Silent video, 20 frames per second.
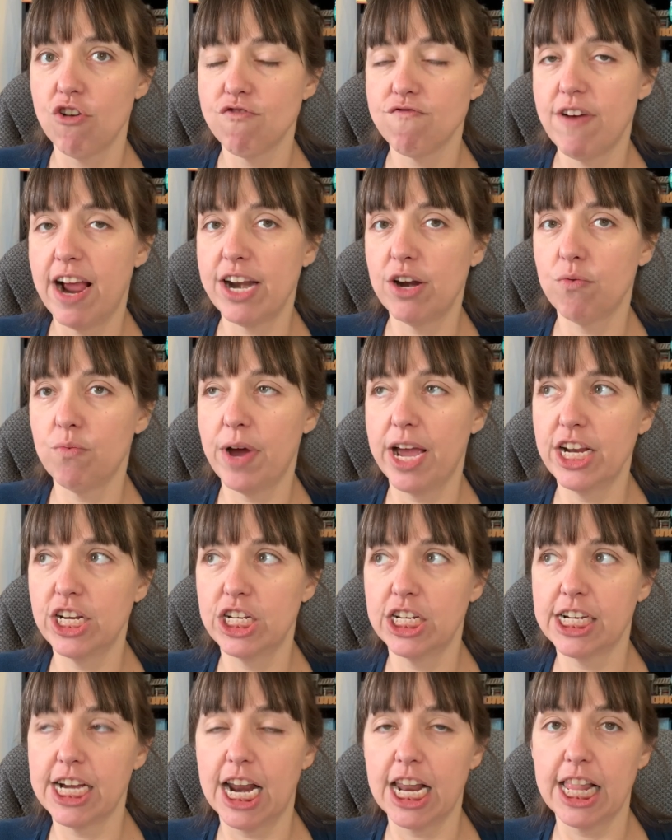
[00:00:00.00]
right away,
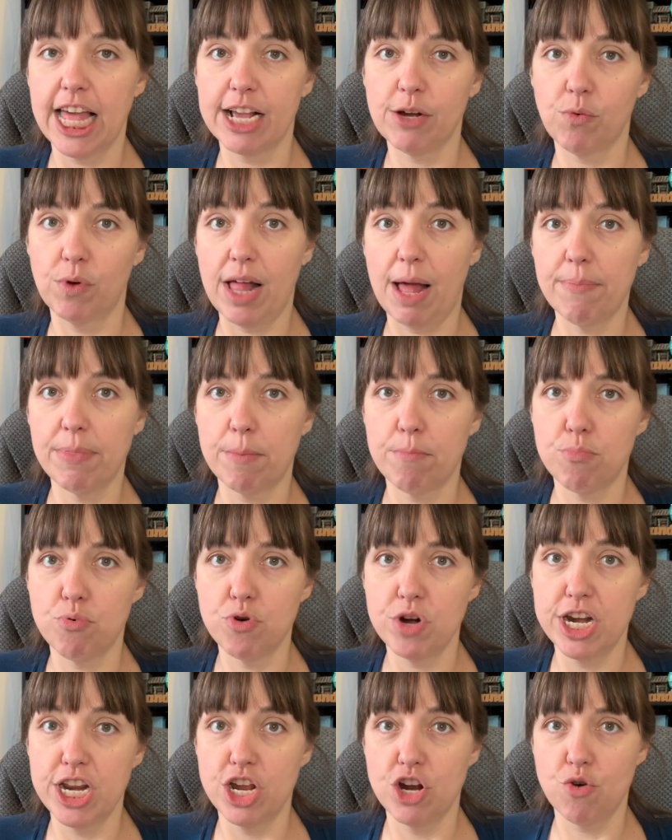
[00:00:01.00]
she kind of like, well, I'm the
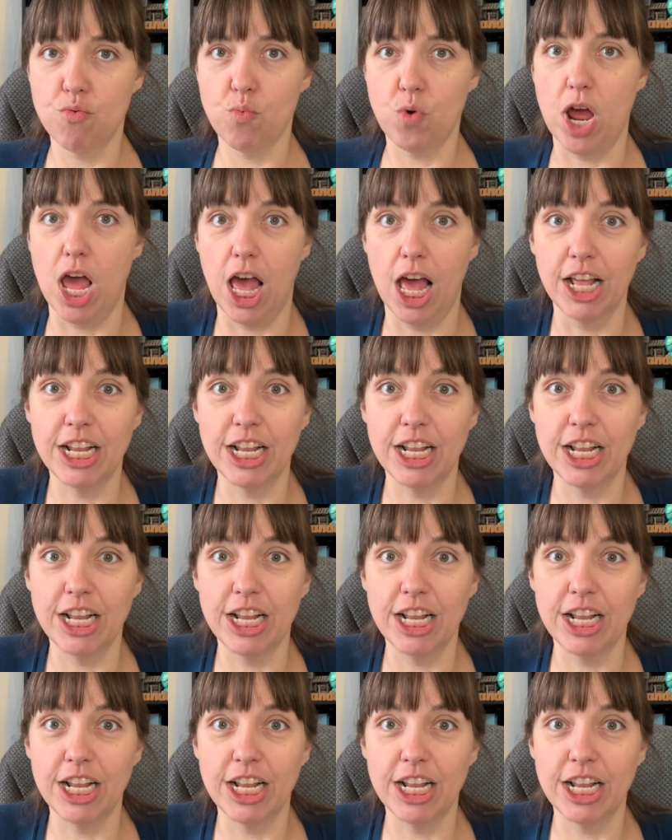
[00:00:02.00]
prettier one.